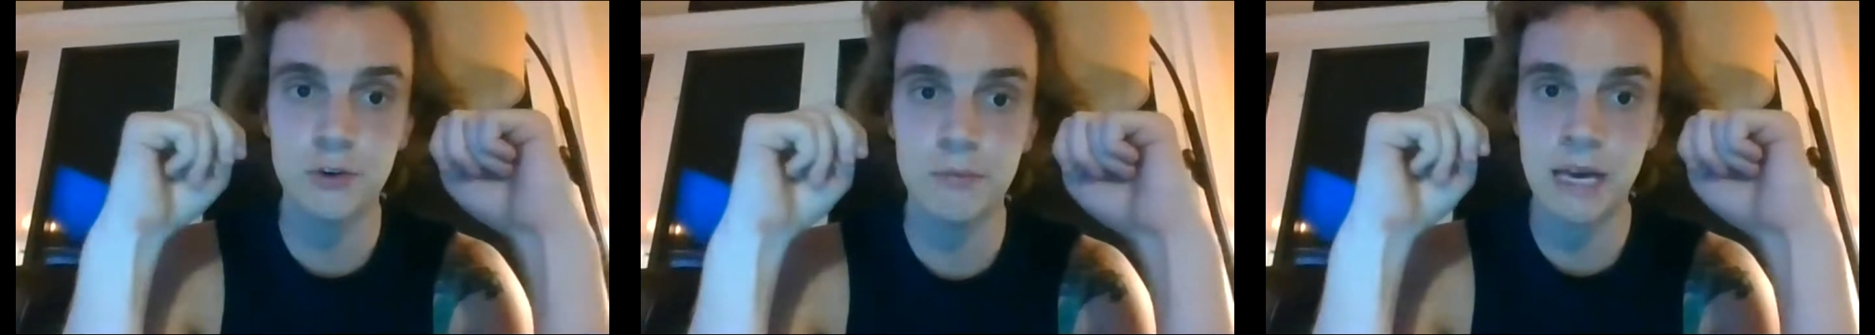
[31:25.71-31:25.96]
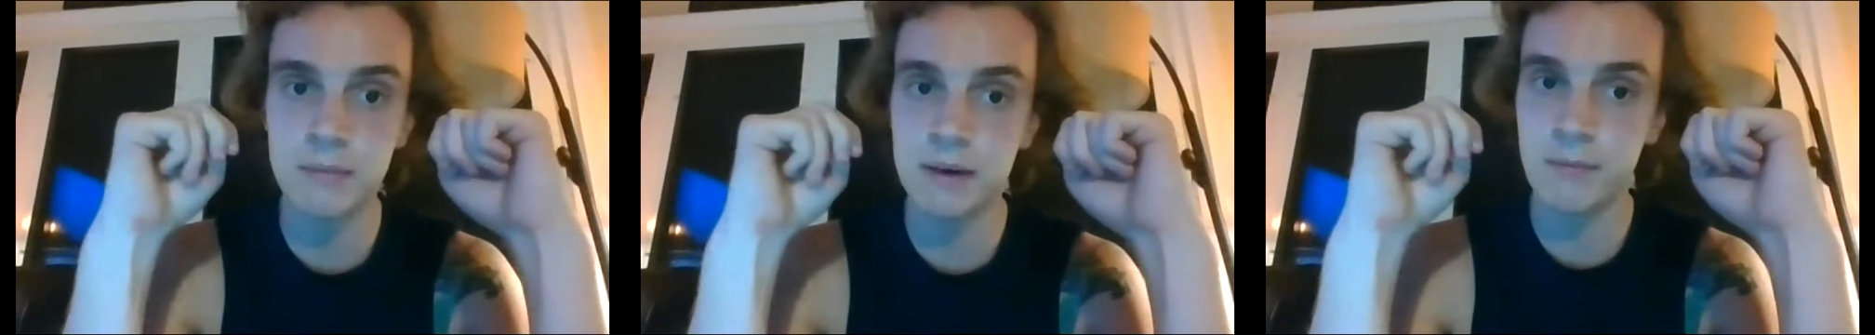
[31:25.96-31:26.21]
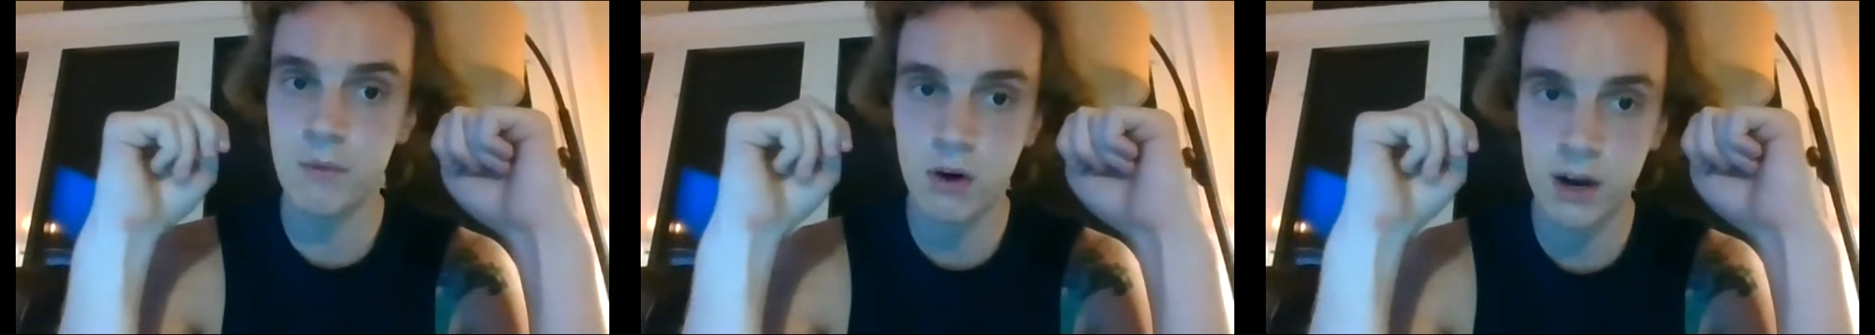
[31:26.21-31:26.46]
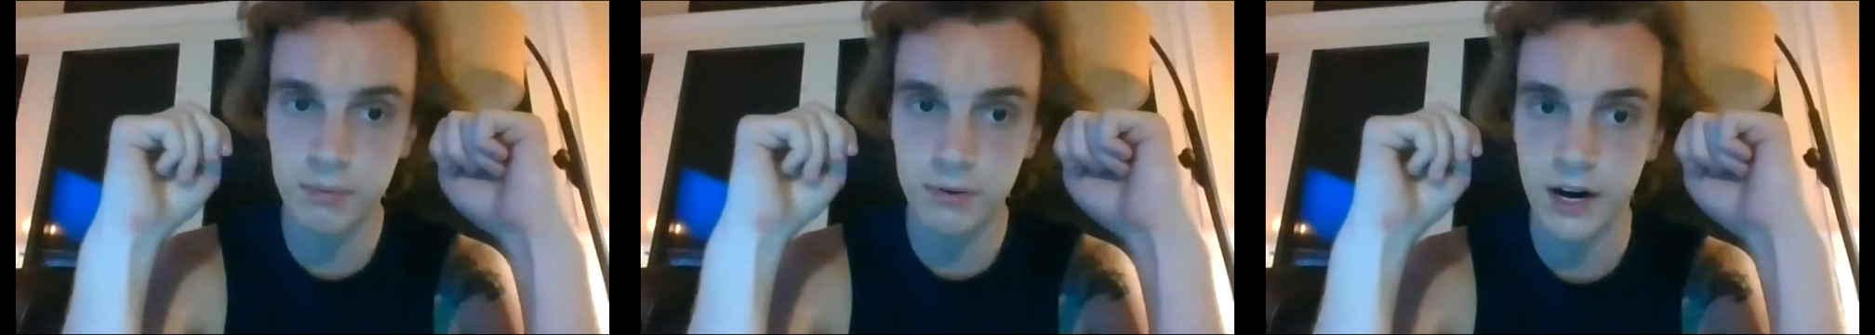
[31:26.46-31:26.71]
maybe
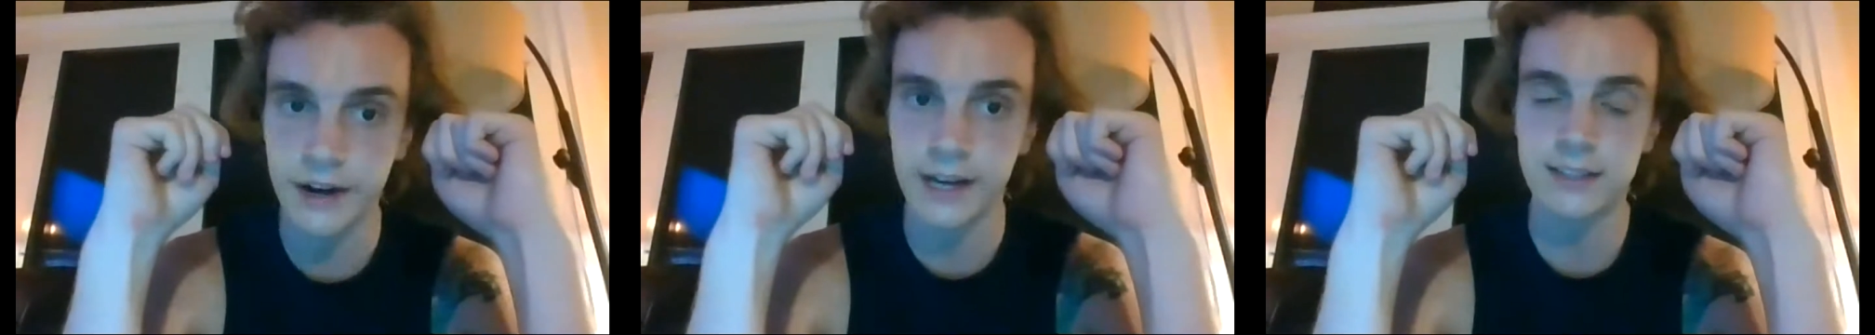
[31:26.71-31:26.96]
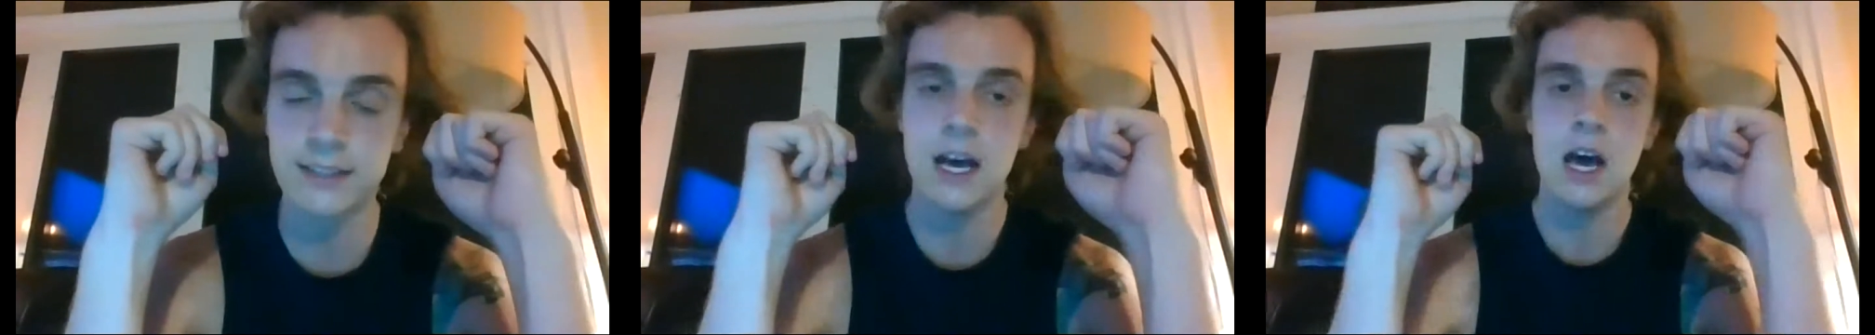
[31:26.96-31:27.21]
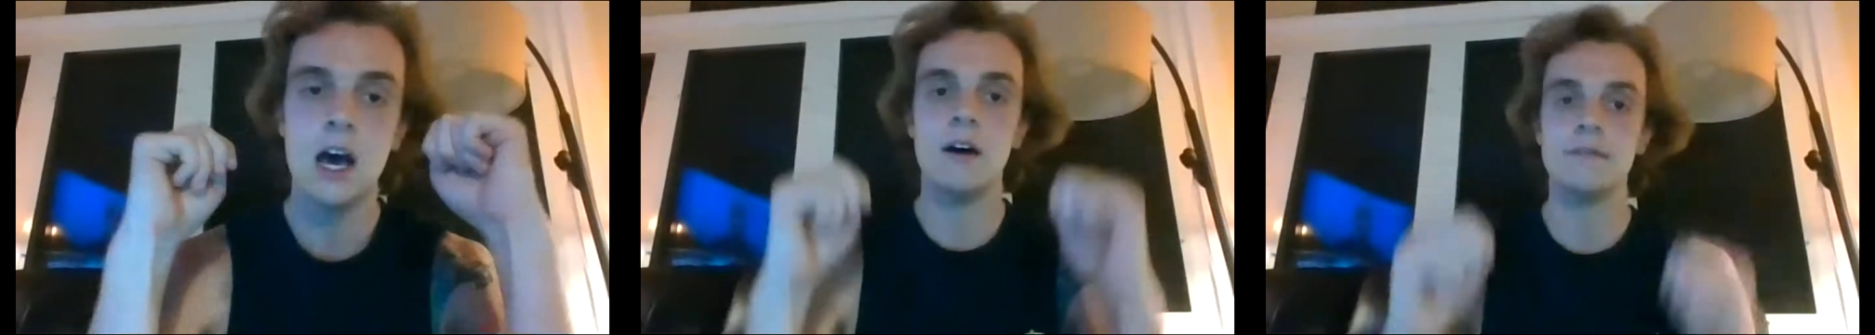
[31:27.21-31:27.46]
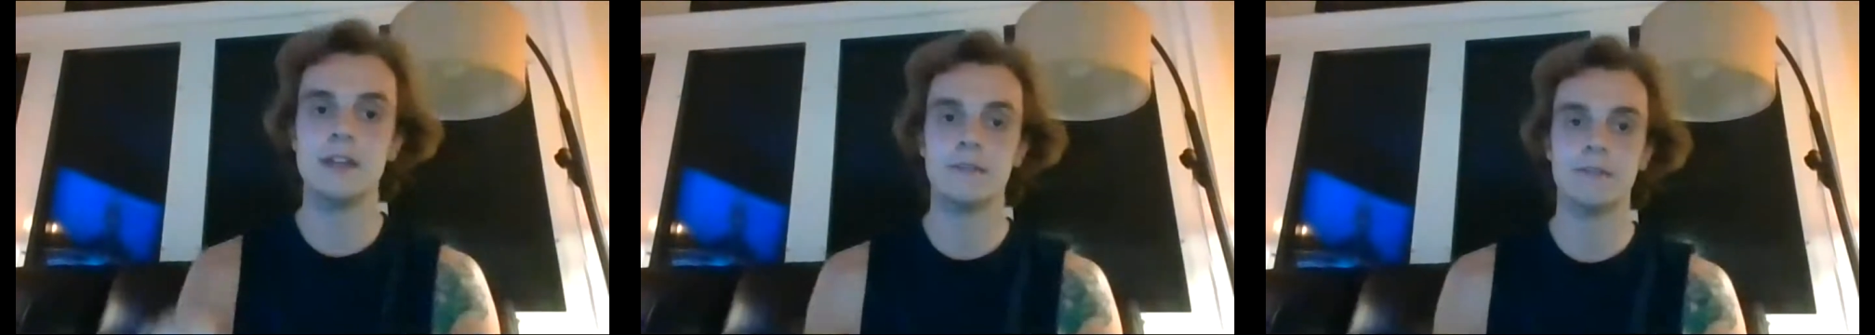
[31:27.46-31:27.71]
more products
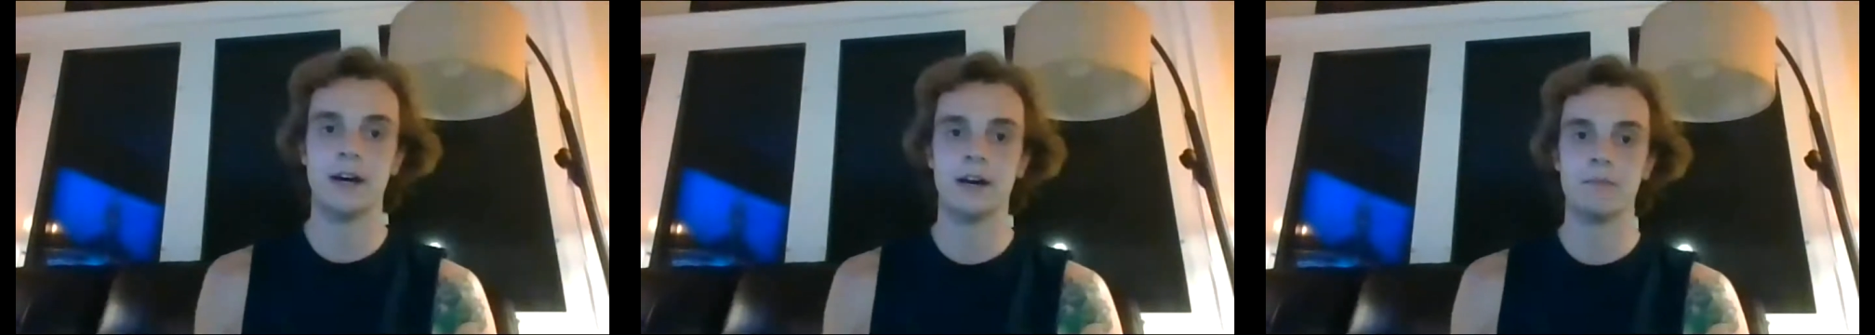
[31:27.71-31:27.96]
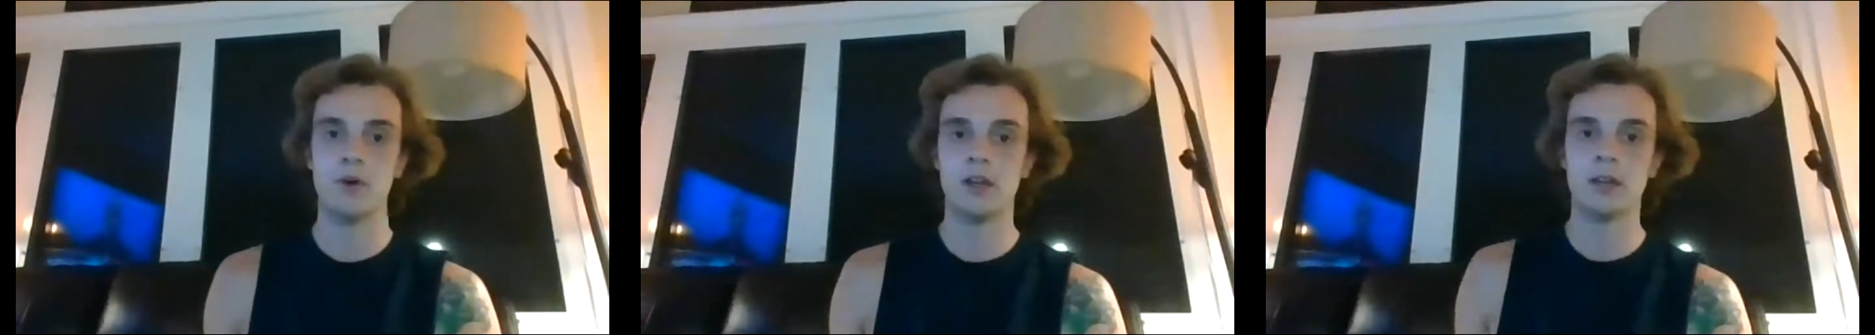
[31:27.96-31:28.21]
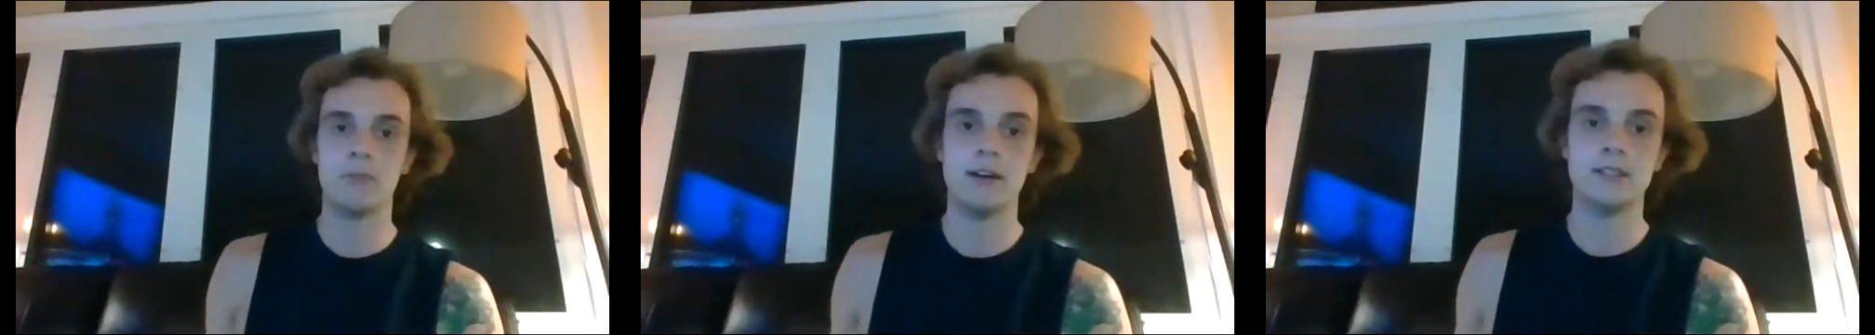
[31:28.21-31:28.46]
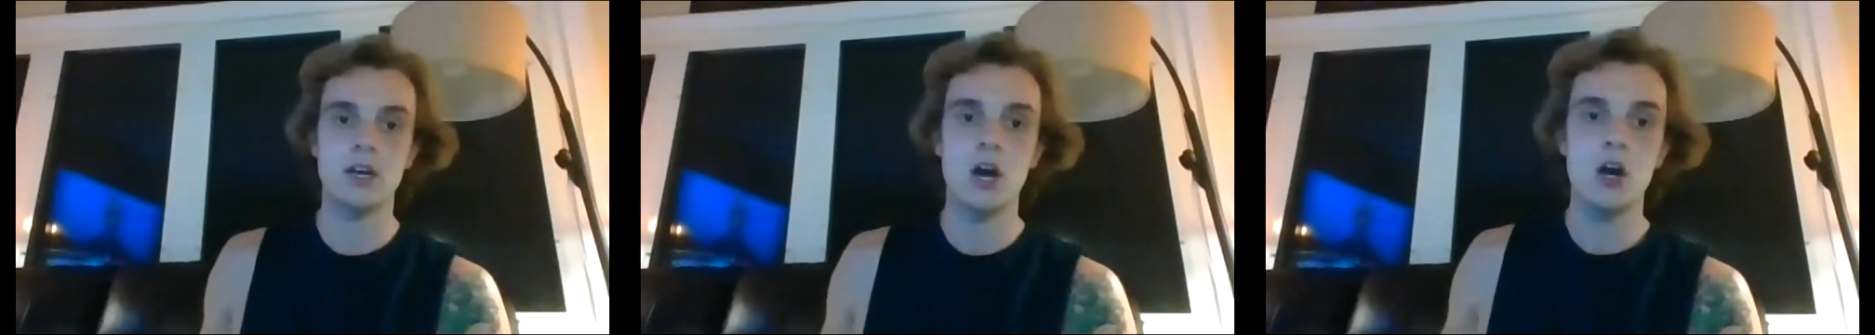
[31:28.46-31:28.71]
of differing boiling
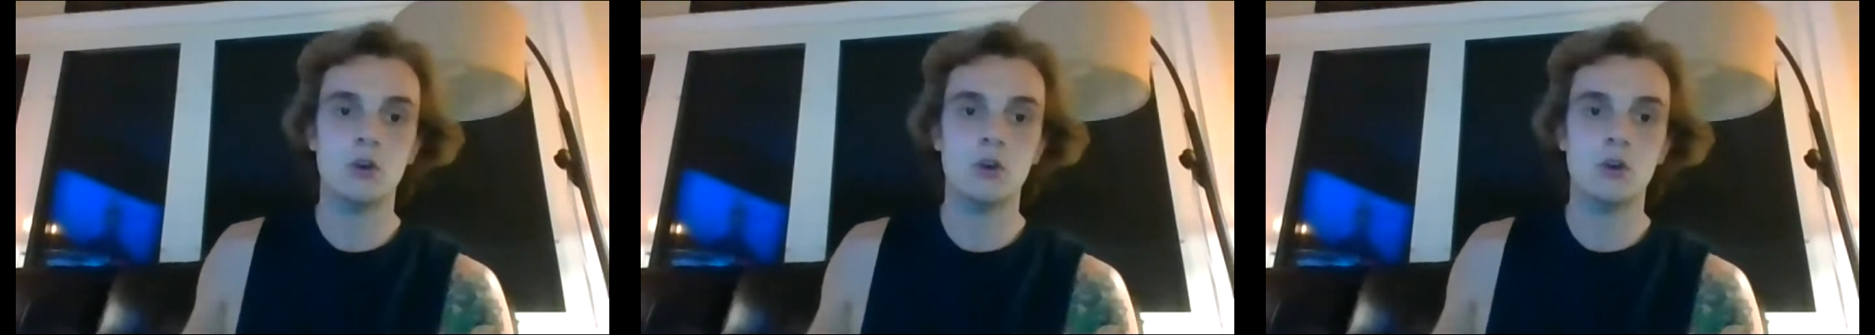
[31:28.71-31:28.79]
points